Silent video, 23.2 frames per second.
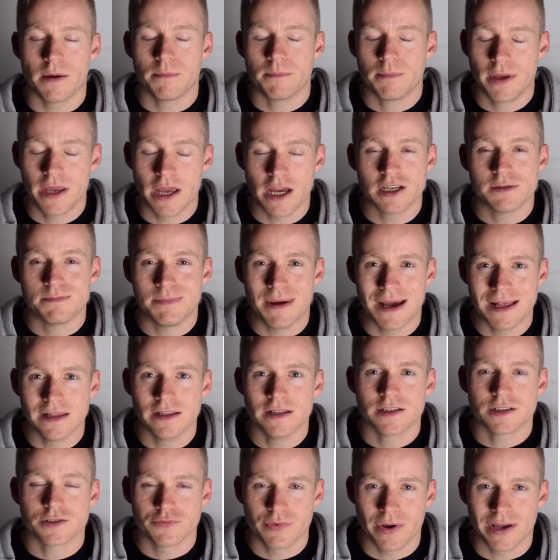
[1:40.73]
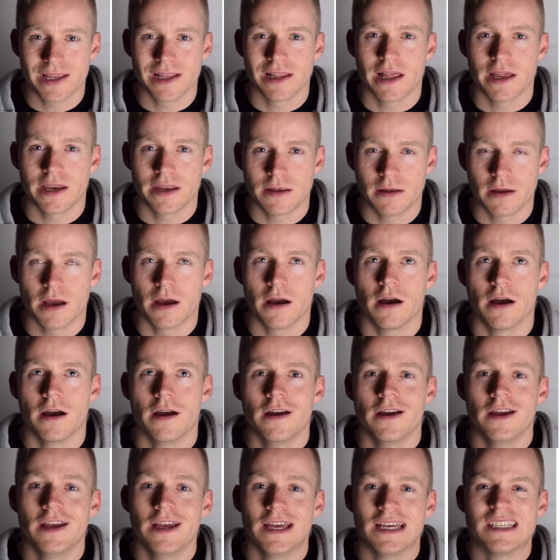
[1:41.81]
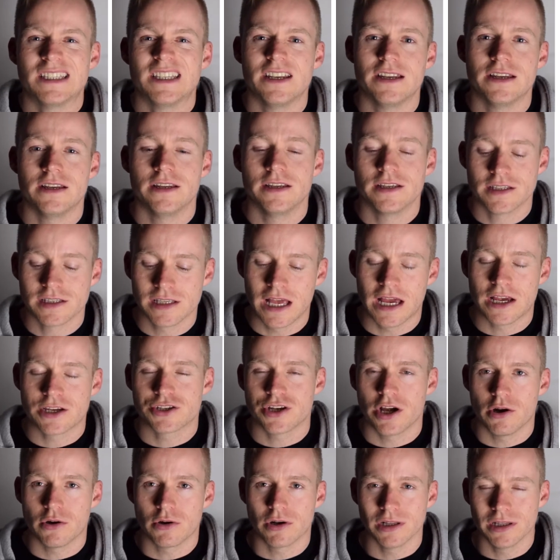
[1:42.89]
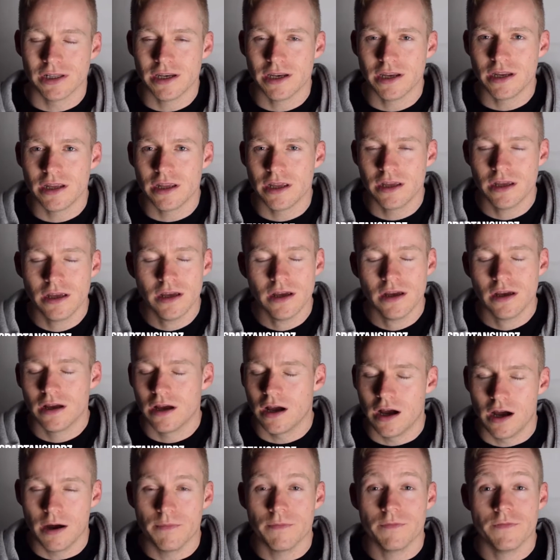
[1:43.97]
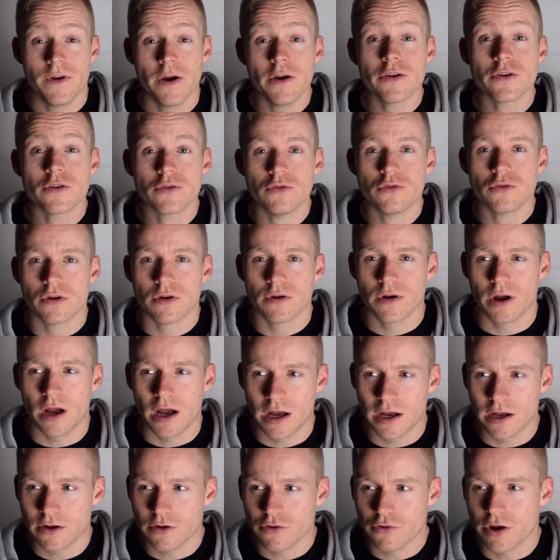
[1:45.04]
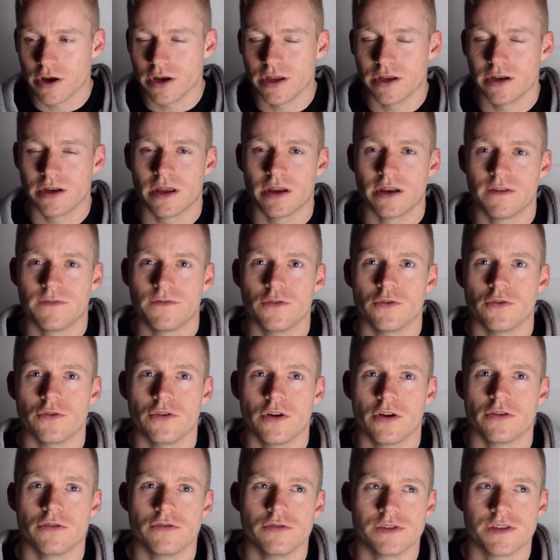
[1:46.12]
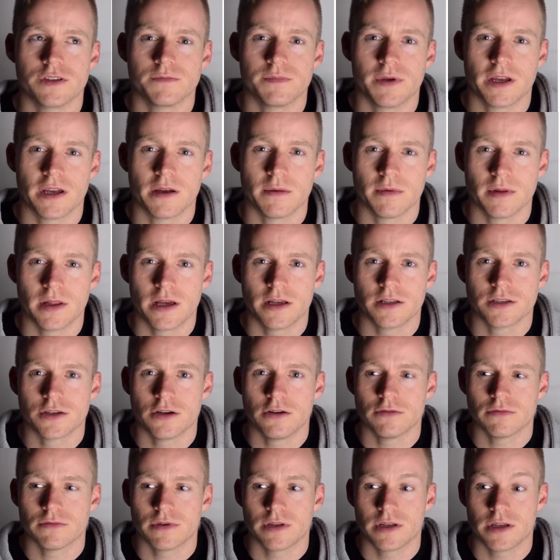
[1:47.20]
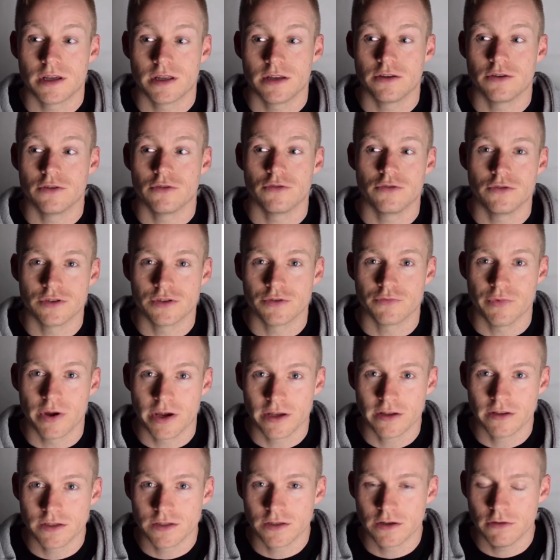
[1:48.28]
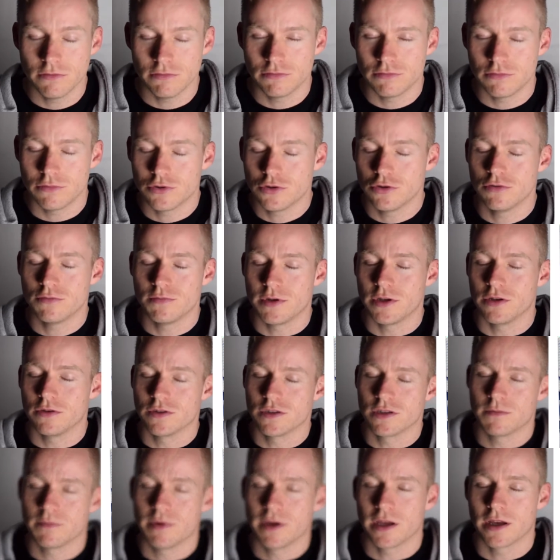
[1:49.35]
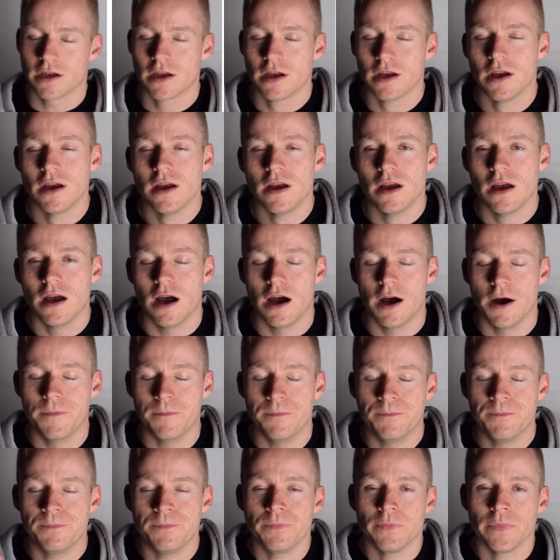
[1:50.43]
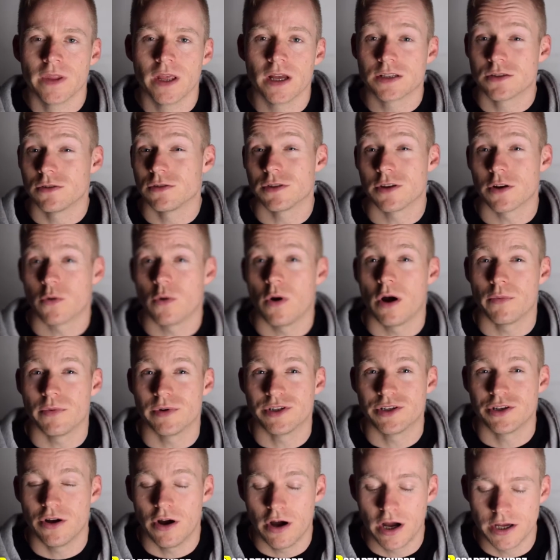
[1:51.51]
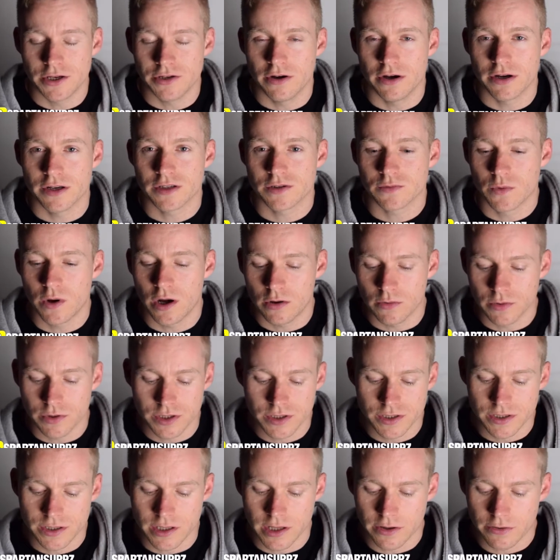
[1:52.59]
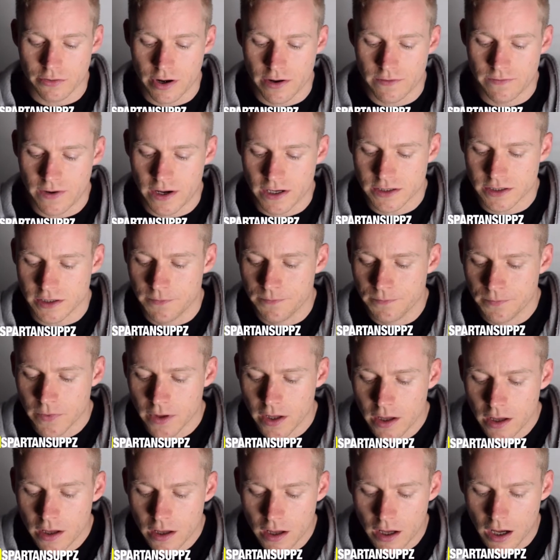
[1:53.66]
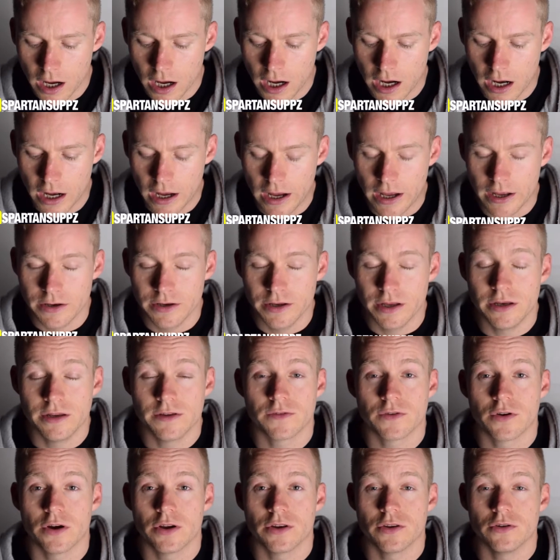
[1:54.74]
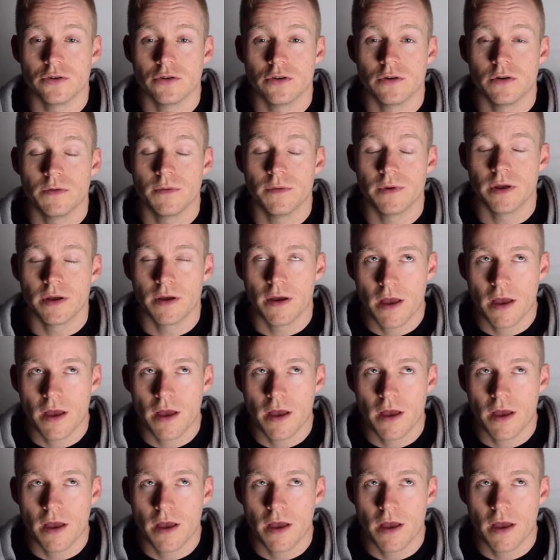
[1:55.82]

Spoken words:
pH balance, regulating acidity / alkalinity. Very cool ingredient, and if you're not using pink Himalayan salt and you're using regular salt, you should be using pink. It's also quite rich in iodine as well, which is another great factor. And then you've got your